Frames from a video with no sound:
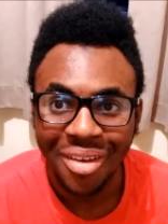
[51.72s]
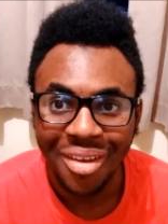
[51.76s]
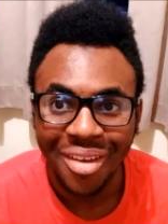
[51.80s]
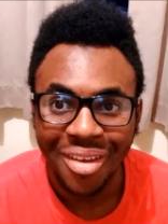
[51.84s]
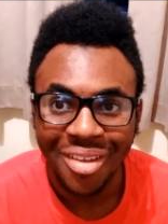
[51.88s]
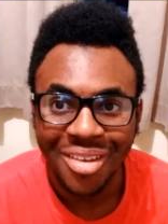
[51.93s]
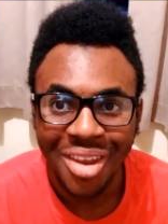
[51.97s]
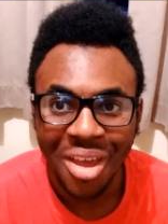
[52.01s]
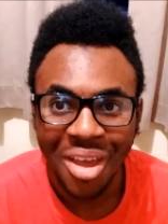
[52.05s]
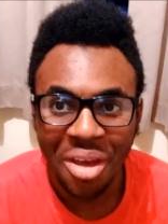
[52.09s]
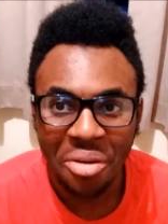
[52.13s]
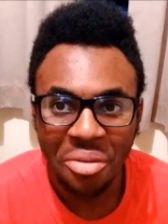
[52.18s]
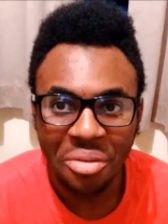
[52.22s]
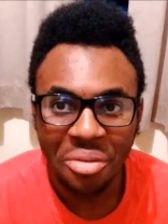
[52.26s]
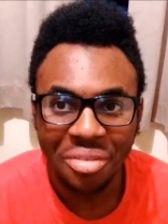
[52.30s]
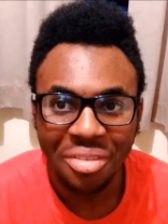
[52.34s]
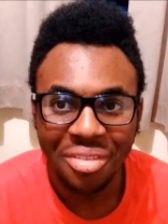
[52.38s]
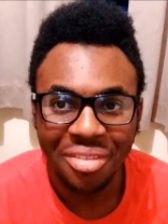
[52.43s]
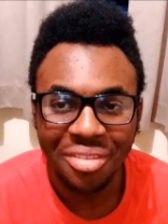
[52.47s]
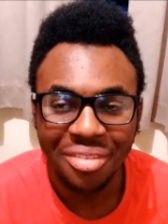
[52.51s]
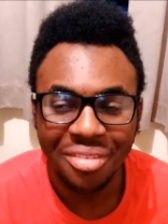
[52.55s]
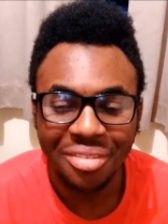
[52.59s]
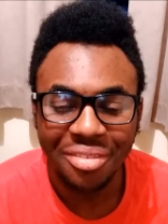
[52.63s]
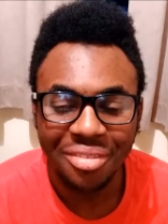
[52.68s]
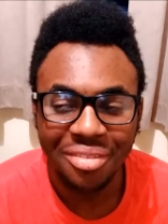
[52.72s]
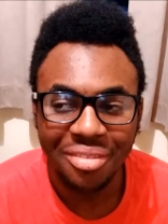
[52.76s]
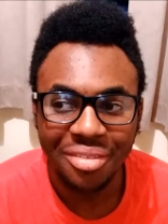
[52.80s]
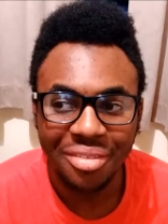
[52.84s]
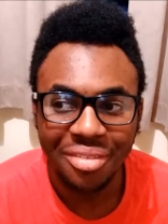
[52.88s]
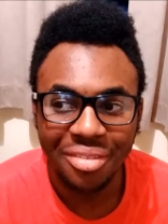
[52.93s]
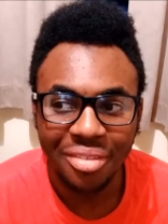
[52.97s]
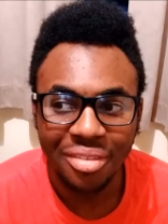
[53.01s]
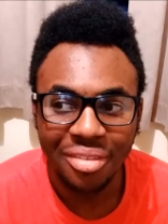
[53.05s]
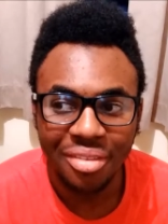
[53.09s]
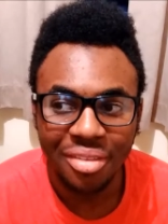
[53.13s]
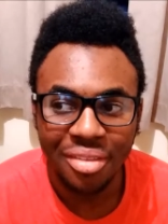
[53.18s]
Now,
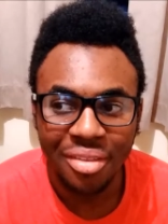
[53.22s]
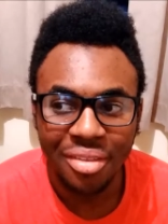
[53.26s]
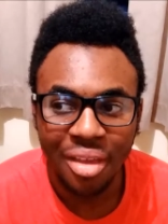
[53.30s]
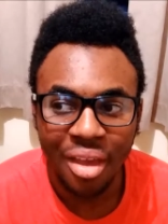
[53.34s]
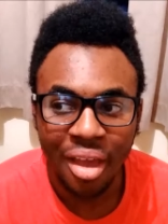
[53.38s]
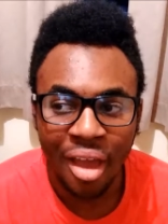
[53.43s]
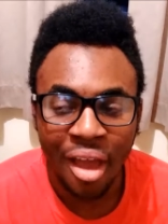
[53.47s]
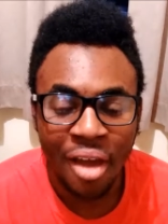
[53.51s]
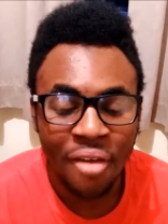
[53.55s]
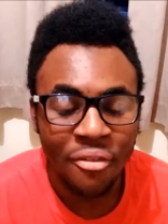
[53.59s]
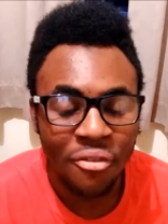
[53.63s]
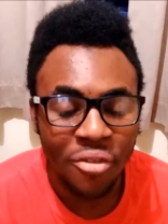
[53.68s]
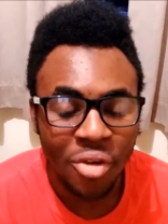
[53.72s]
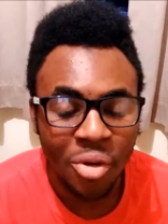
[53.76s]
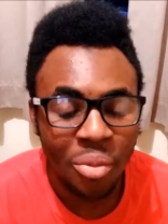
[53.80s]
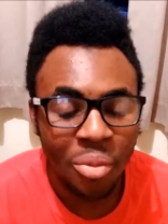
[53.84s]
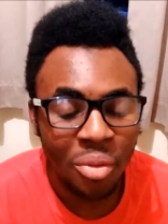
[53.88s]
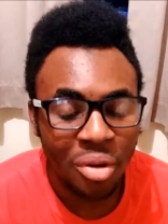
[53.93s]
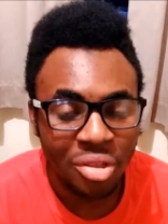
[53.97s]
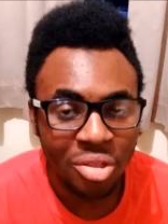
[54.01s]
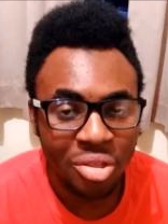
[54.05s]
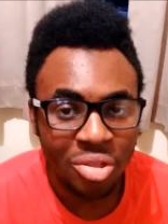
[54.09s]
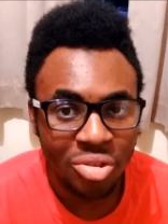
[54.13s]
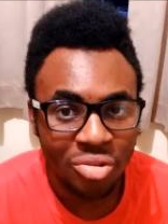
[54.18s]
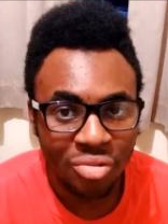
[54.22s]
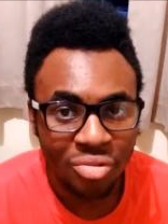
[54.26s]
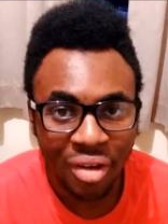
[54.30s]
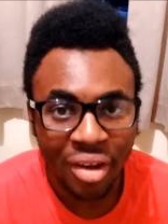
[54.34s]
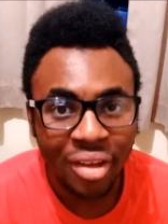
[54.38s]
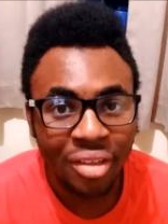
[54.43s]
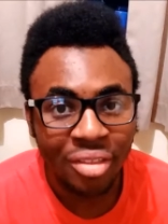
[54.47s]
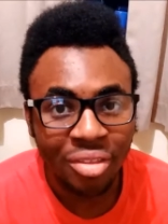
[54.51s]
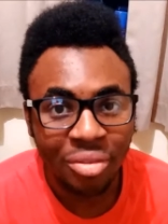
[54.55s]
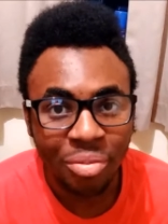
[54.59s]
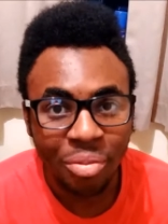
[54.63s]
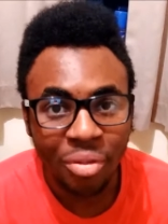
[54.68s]
everyone
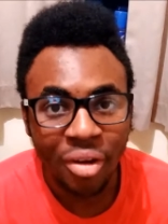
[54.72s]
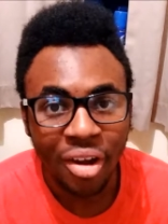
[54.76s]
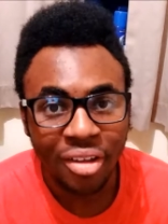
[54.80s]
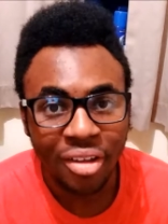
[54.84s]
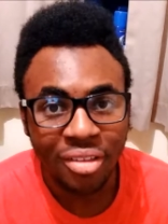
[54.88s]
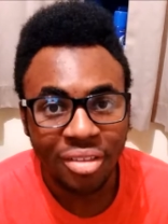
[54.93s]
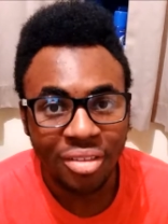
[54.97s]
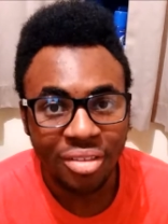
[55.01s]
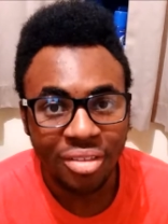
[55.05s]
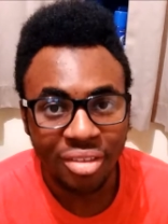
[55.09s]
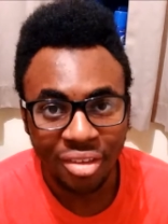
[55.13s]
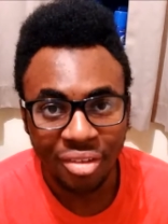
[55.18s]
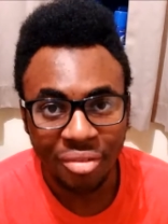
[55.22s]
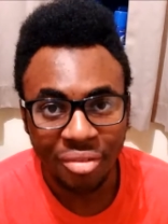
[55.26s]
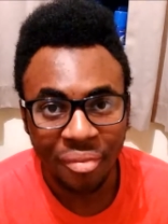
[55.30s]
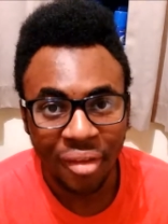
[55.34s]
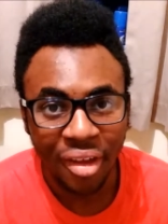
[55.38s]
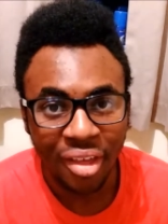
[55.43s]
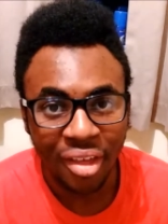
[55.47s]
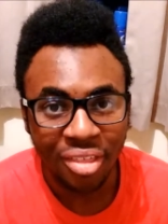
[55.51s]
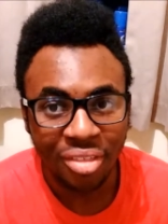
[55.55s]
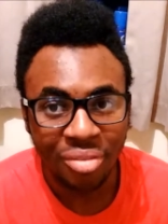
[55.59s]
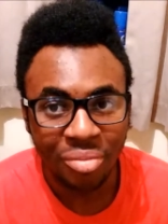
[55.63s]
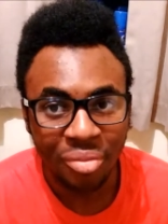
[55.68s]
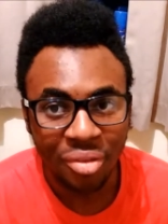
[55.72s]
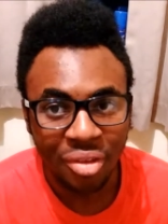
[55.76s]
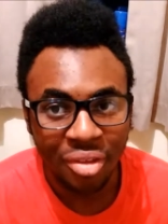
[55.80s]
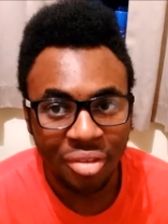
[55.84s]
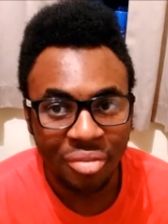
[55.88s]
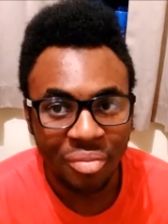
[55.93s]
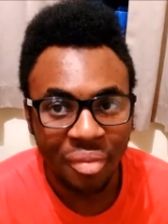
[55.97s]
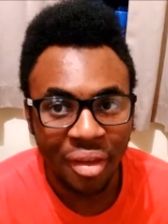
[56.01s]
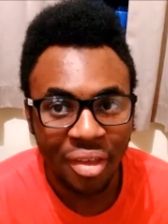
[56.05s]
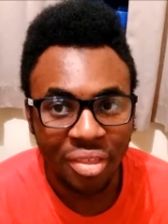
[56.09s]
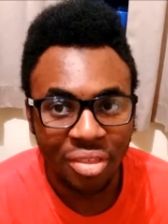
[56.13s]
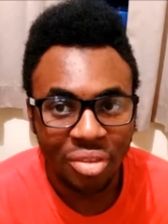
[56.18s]
dreads practicing maths because
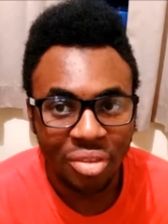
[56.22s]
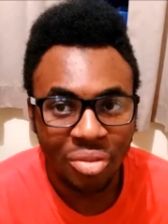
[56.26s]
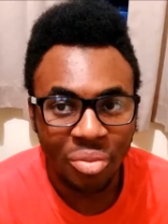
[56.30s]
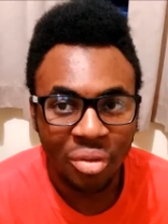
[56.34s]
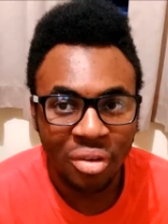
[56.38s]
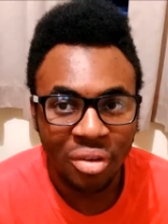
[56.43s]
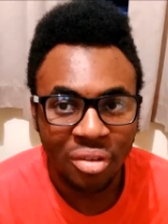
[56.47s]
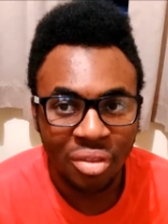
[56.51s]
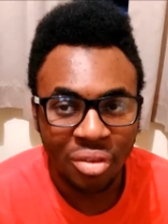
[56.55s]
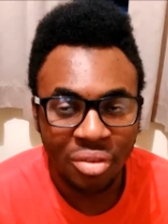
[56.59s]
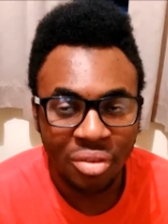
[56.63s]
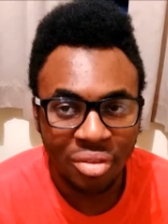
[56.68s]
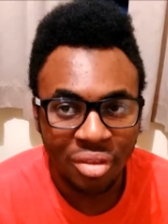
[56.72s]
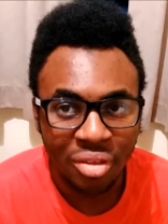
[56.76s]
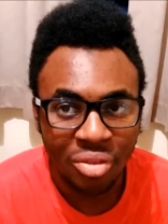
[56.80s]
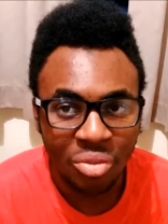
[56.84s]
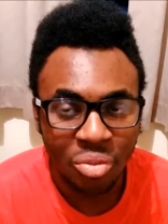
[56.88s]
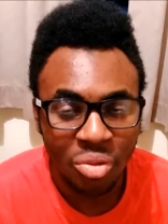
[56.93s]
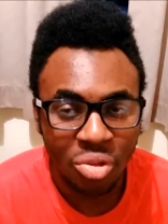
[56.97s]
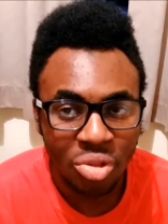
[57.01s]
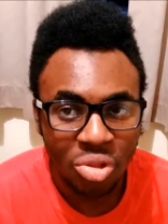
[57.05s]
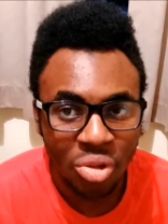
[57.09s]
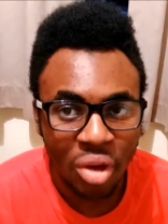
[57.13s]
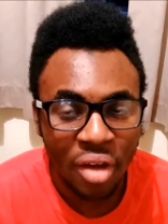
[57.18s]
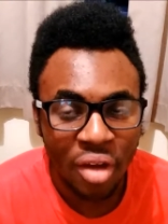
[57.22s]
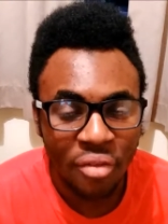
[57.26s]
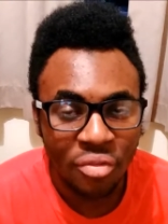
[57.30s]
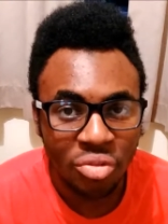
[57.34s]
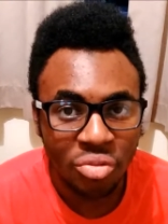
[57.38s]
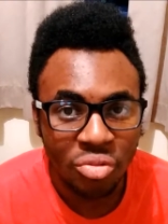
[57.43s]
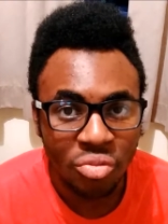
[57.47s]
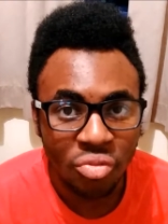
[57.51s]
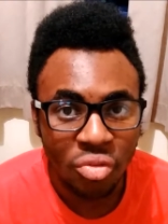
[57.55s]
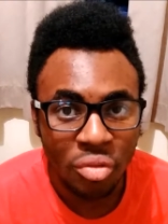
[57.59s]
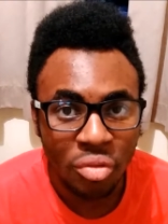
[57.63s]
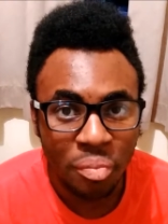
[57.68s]
maths is one of those things which you have to
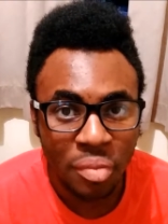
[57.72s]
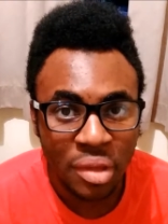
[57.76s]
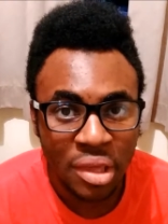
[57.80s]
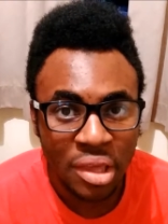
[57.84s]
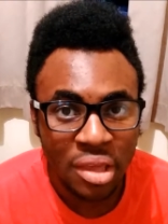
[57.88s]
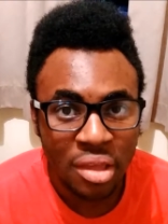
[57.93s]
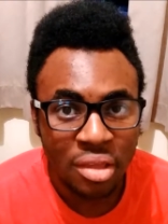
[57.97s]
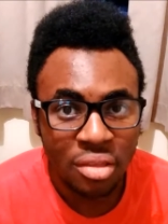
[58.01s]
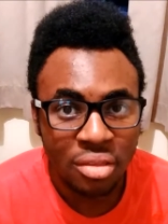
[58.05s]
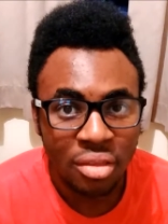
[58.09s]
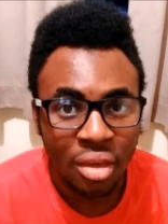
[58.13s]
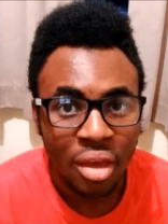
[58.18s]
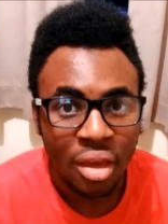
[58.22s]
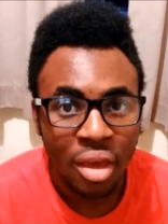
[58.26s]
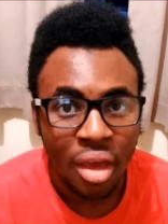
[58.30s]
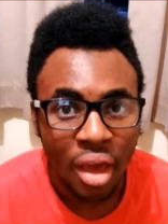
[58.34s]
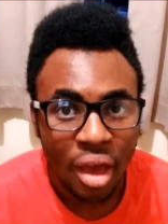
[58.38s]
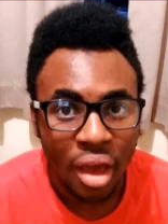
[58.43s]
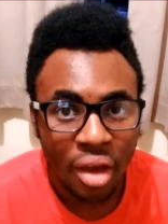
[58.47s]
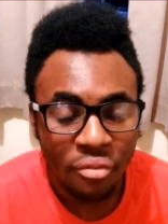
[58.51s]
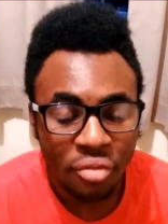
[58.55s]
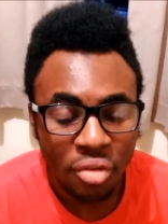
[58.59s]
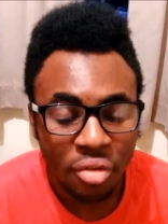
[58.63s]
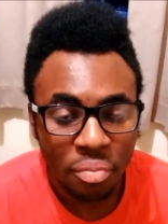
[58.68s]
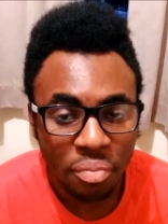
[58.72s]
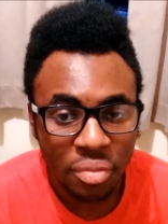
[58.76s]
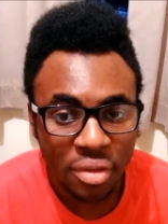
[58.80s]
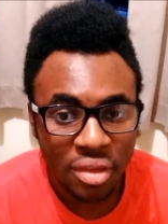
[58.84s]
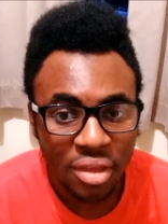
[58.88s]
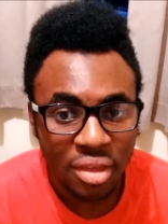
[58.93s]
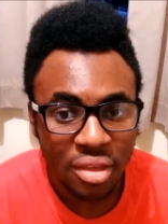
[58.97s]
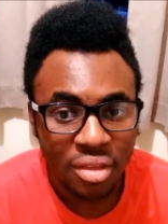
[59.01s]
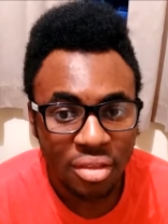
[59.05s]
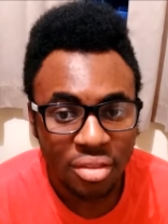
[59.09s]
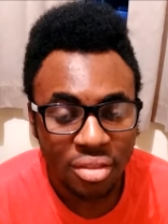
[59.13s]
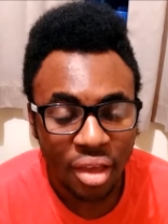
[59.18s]
repeat and
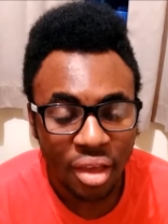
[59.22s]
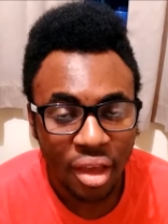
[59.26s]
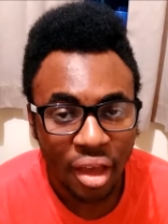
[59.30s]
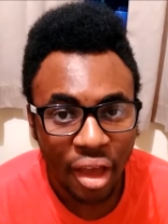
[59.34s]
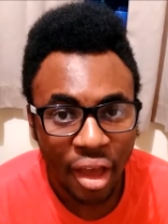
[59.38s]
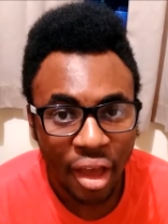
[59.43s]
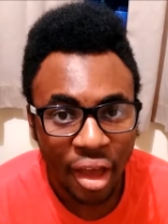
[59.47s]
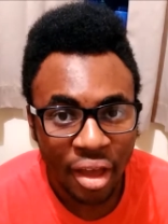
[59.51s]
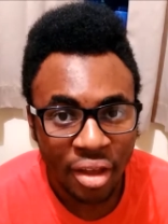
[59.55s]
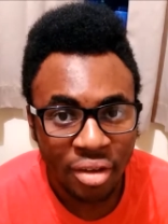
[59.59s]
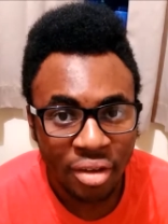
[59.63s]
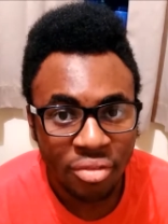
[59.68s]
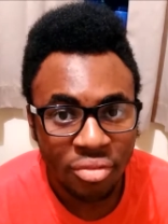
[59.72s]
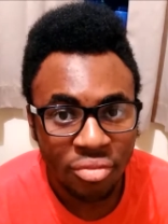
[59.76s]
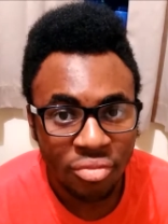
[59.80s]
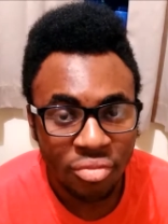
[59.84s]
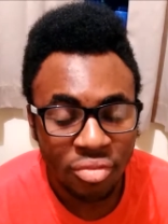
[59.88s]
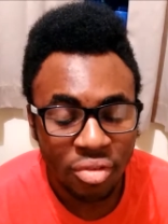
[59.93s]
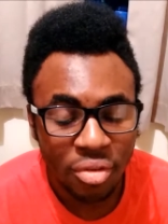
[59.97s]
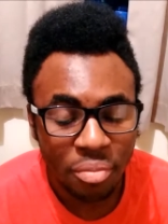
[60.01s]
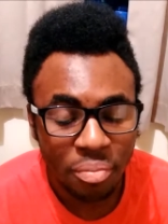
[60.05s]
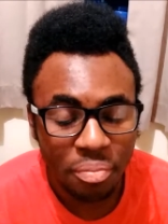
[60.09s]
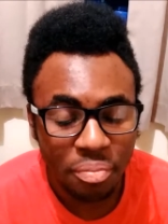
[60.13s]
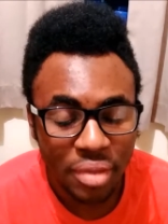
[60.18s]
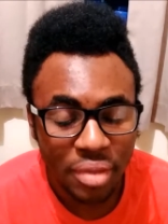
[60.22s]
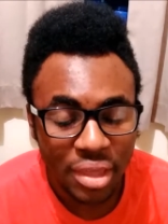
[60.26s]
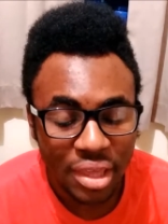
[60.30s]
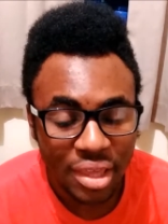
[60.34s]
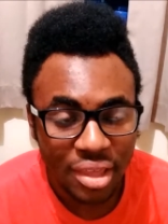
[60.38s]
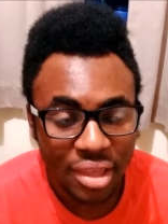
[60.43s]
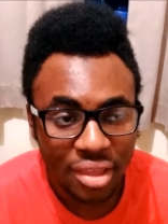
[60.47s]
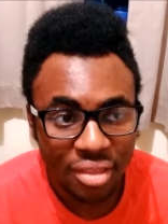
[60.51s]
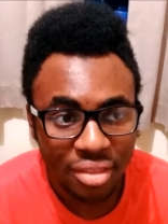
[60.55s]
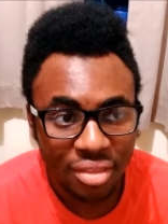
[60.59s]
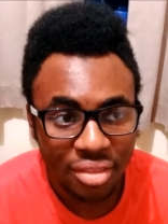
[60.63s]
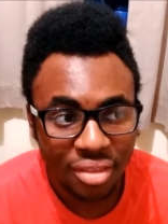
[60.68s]
repeat and
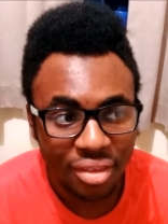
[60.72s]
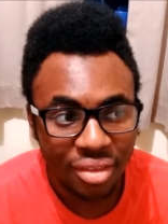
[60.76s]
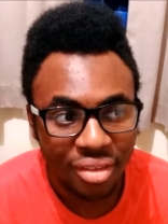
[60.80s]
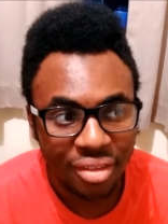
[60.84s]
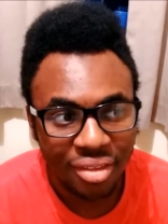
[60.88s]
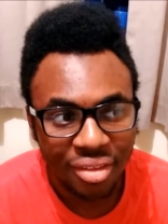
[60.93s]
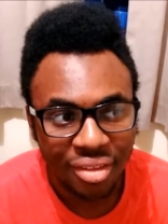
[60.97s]
repeat.